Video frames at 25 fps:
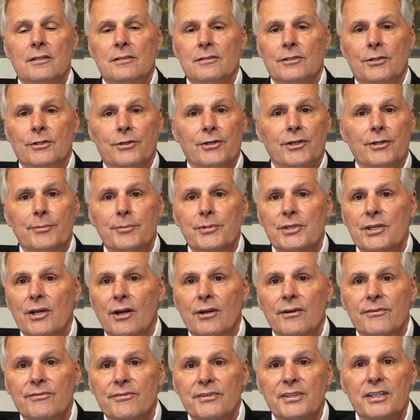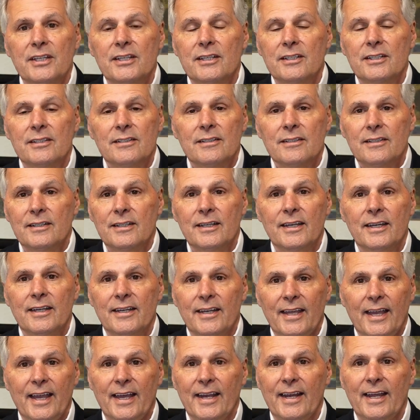load up the RV and,
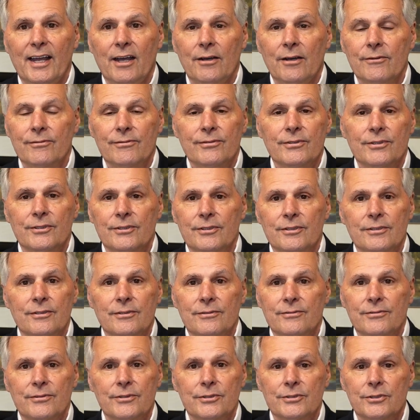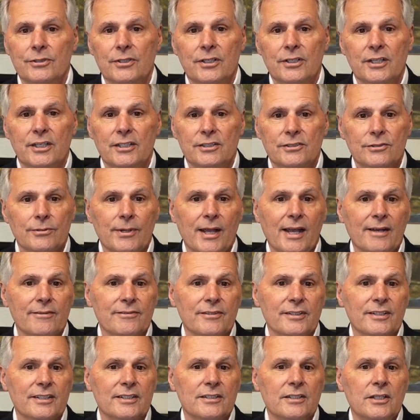and head out for, for uh,
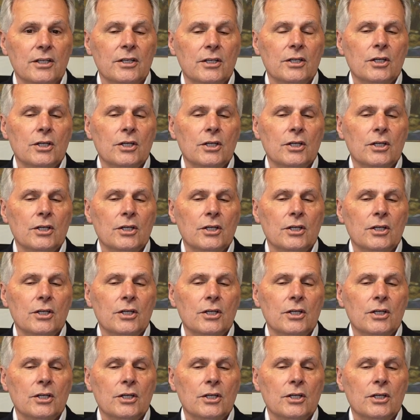traveling?